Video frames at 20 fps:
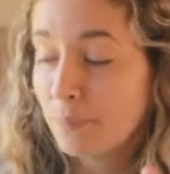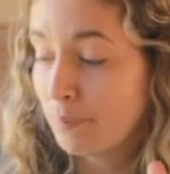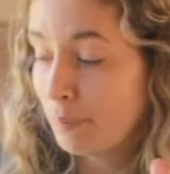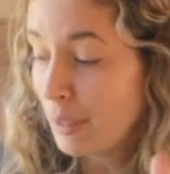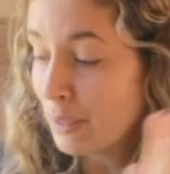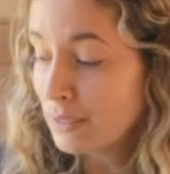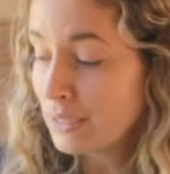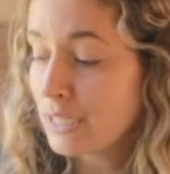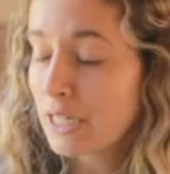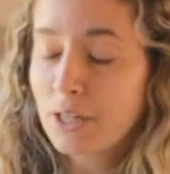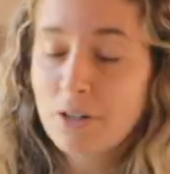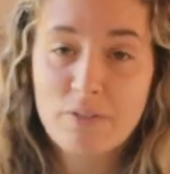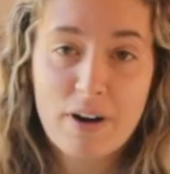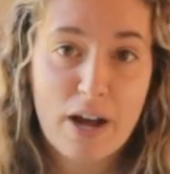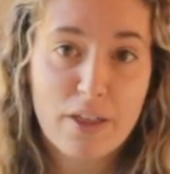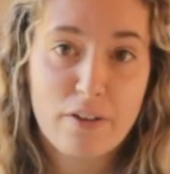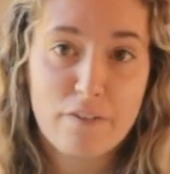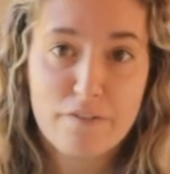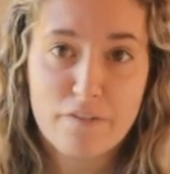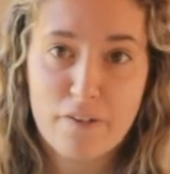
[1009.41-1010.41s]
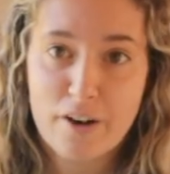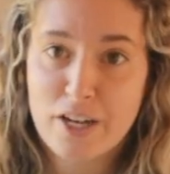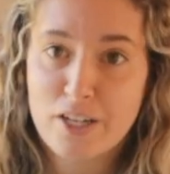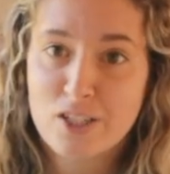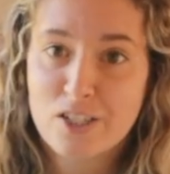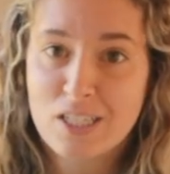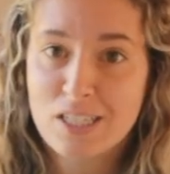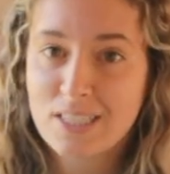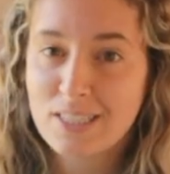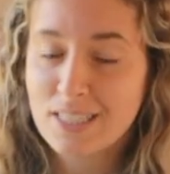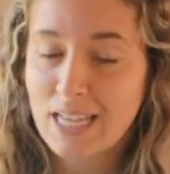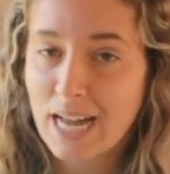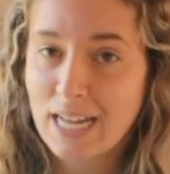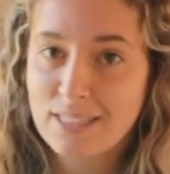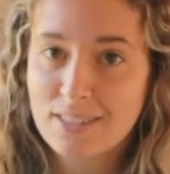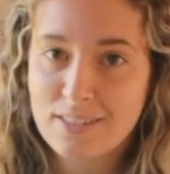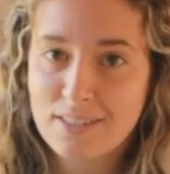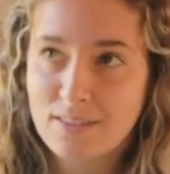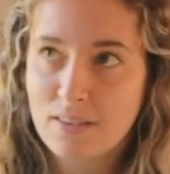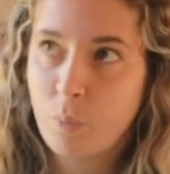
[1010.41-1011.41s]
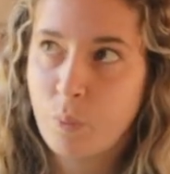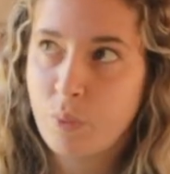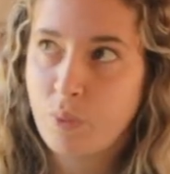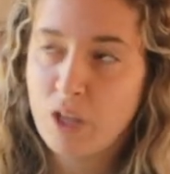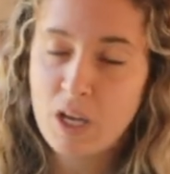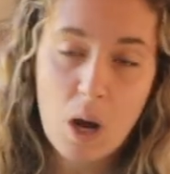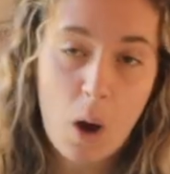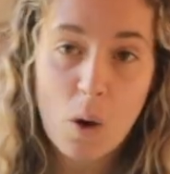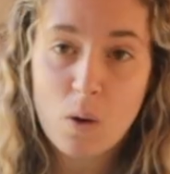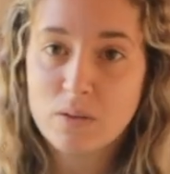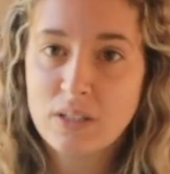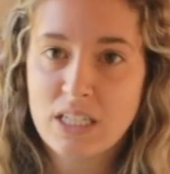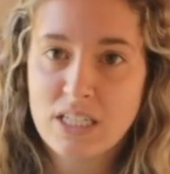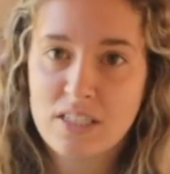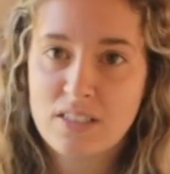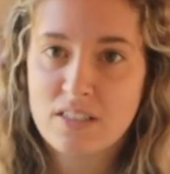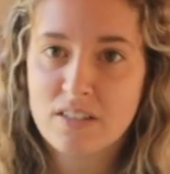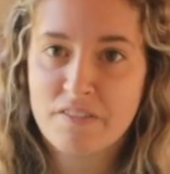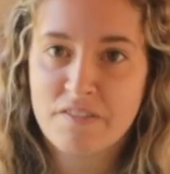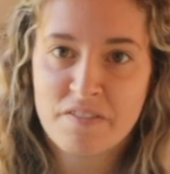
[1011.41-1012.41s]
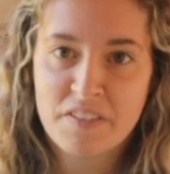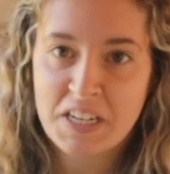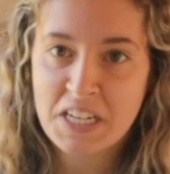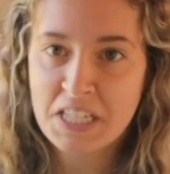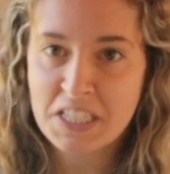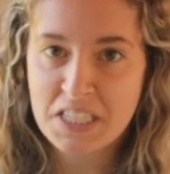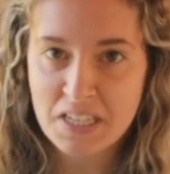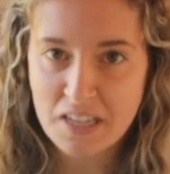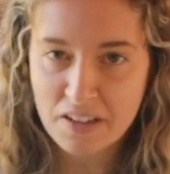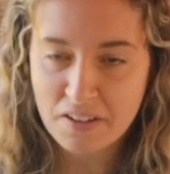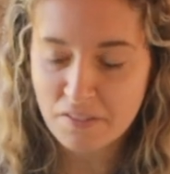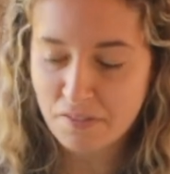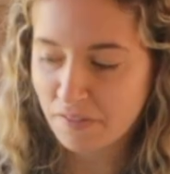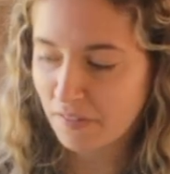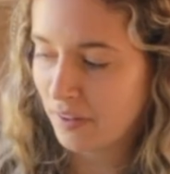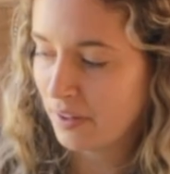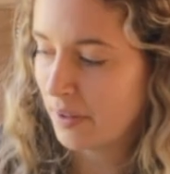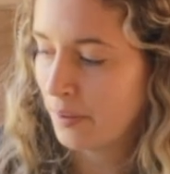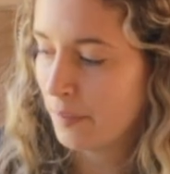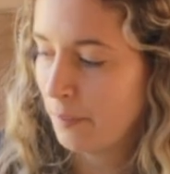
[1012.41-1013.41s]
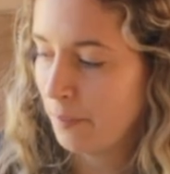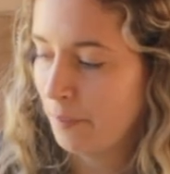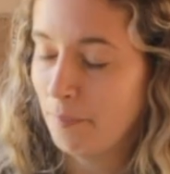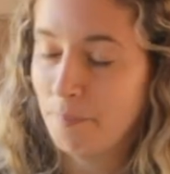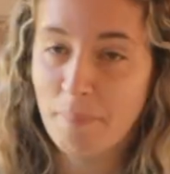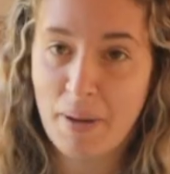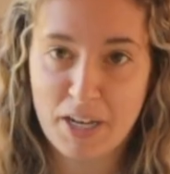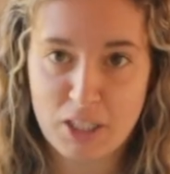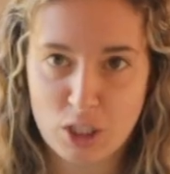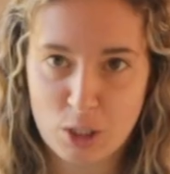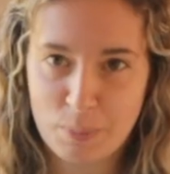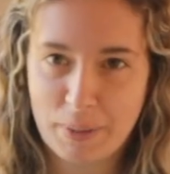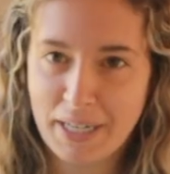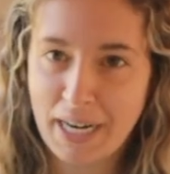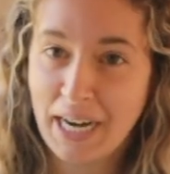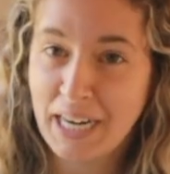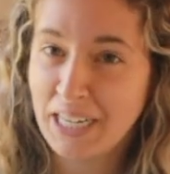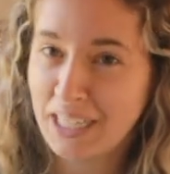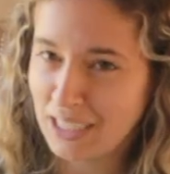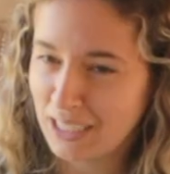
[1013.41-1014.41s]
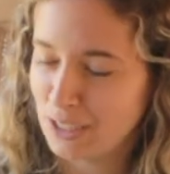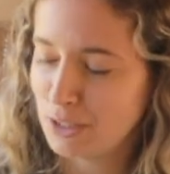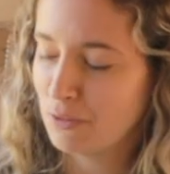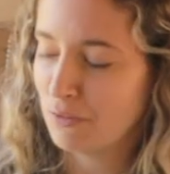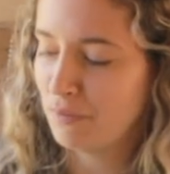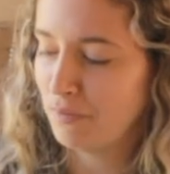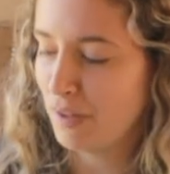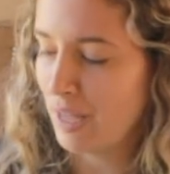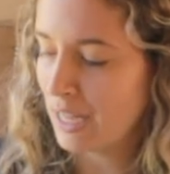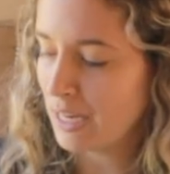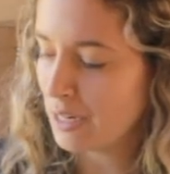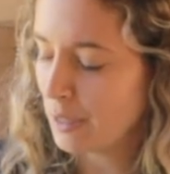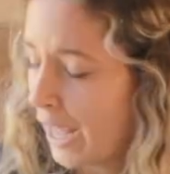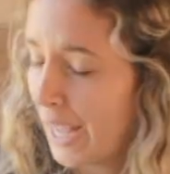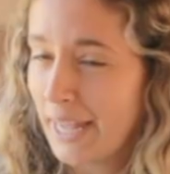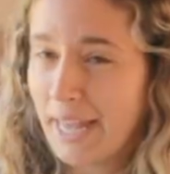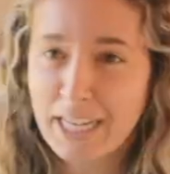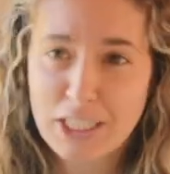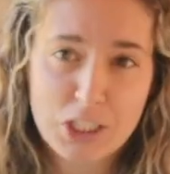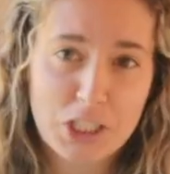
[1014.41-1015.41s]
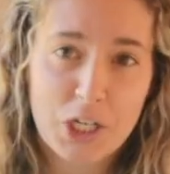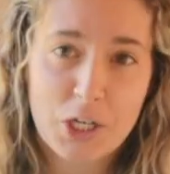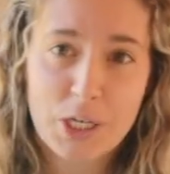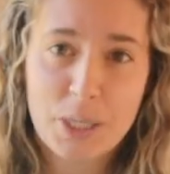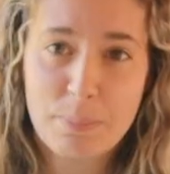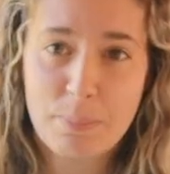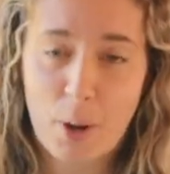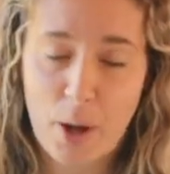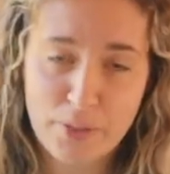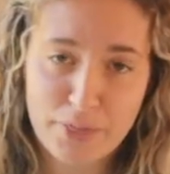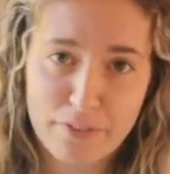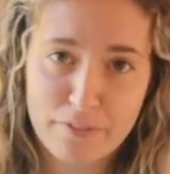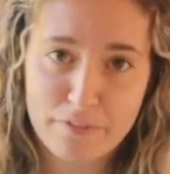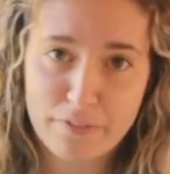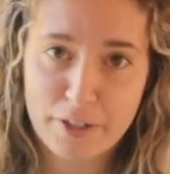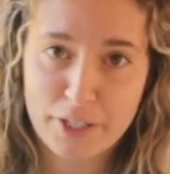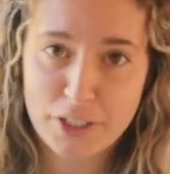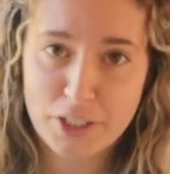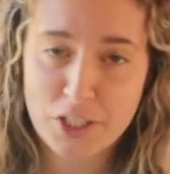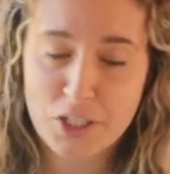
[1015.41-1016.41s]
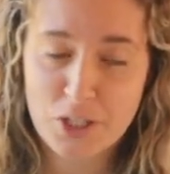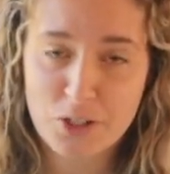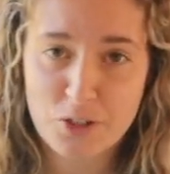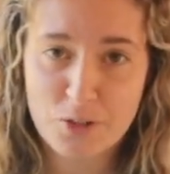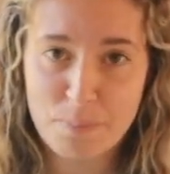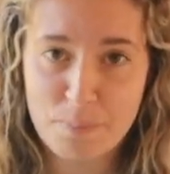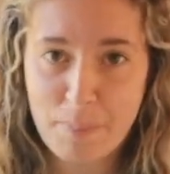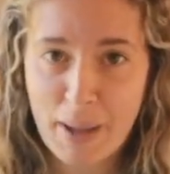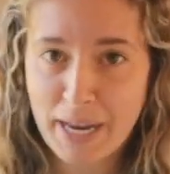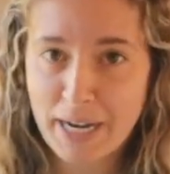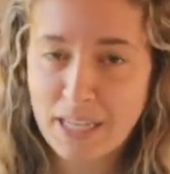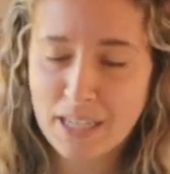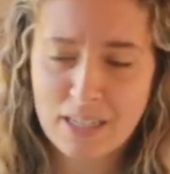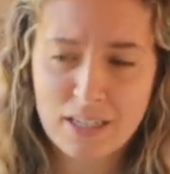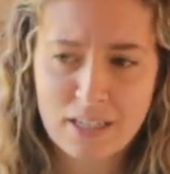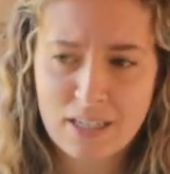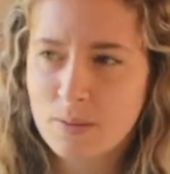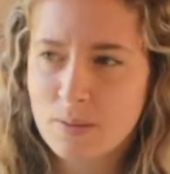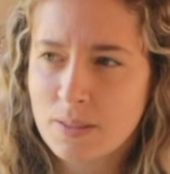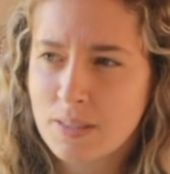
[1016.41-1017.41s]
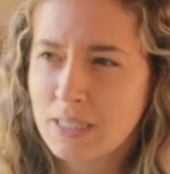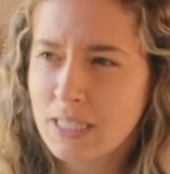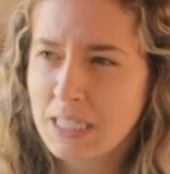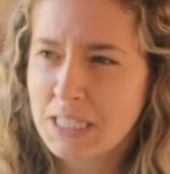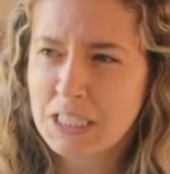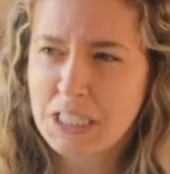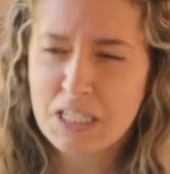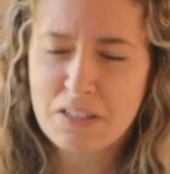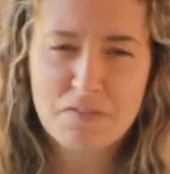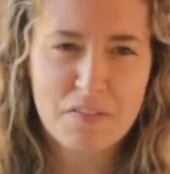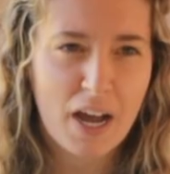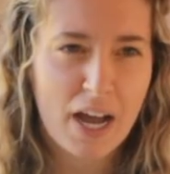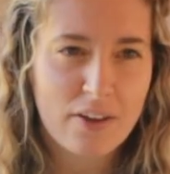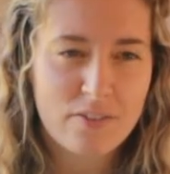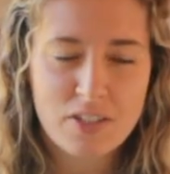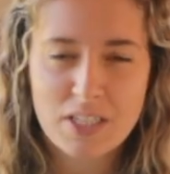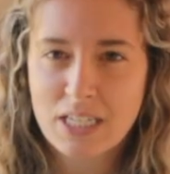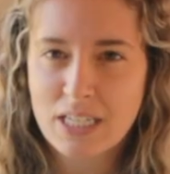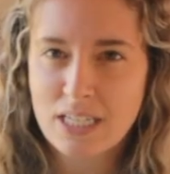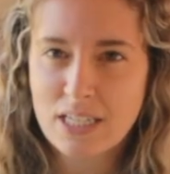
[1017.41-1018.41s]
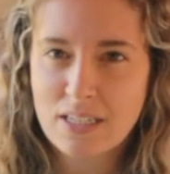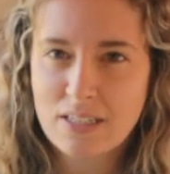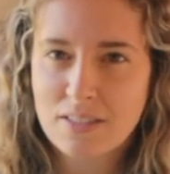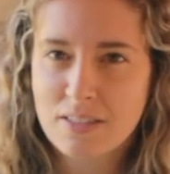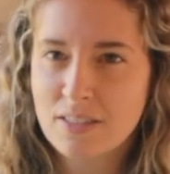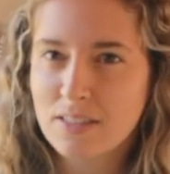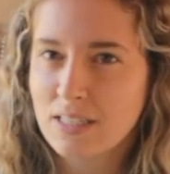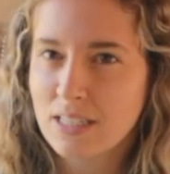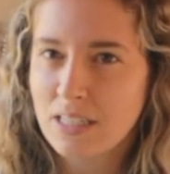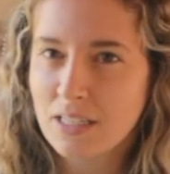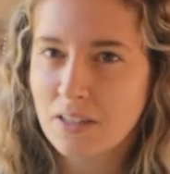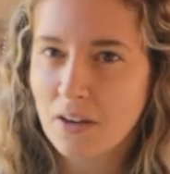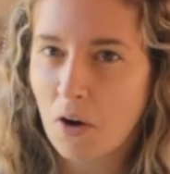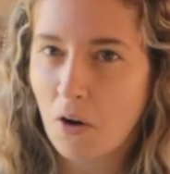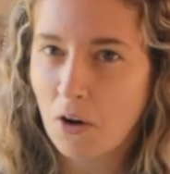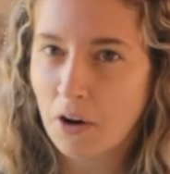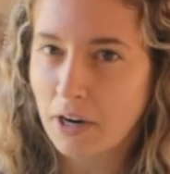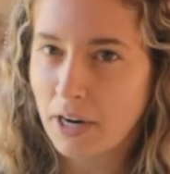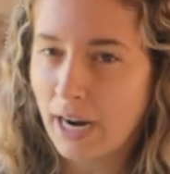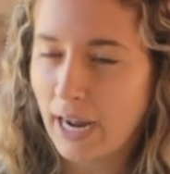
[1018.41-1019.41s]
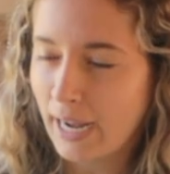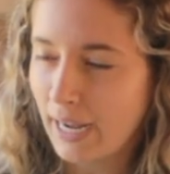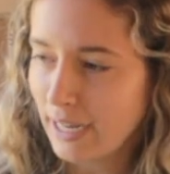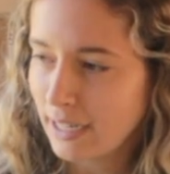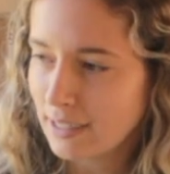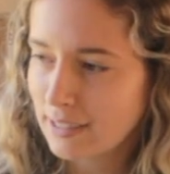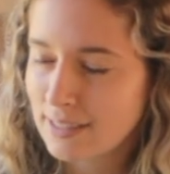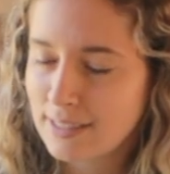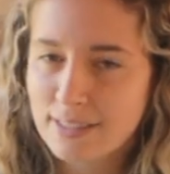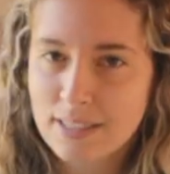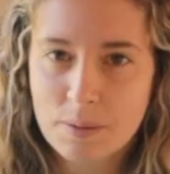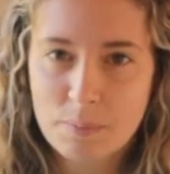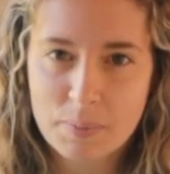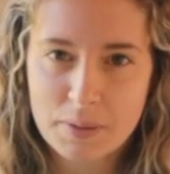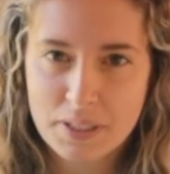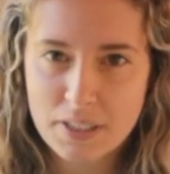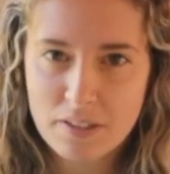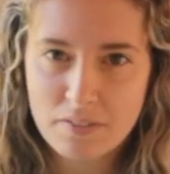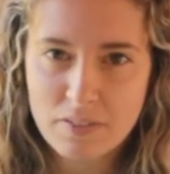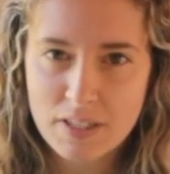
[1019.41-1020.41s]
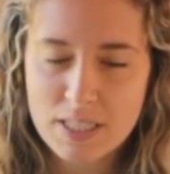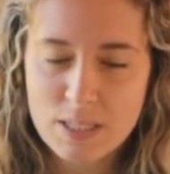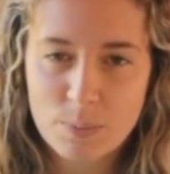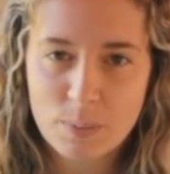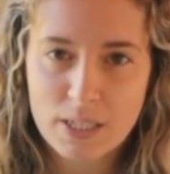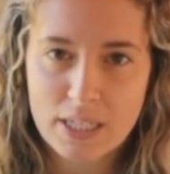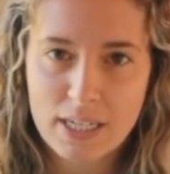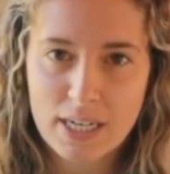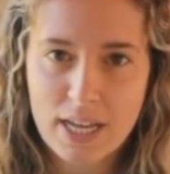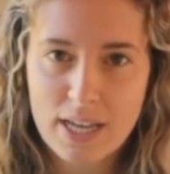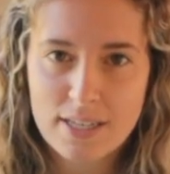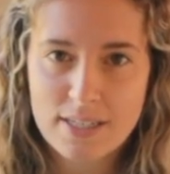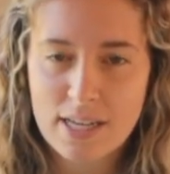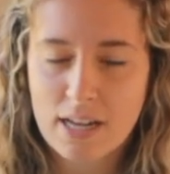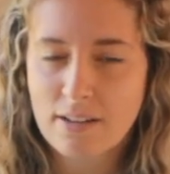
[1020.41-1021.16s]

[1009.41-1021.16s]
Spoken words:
Building it around the fridge, since that's the only definitive measurement I need to fit. I actually already bought the fridge. It's a Dometic 65TCRX. I believe that's what it is.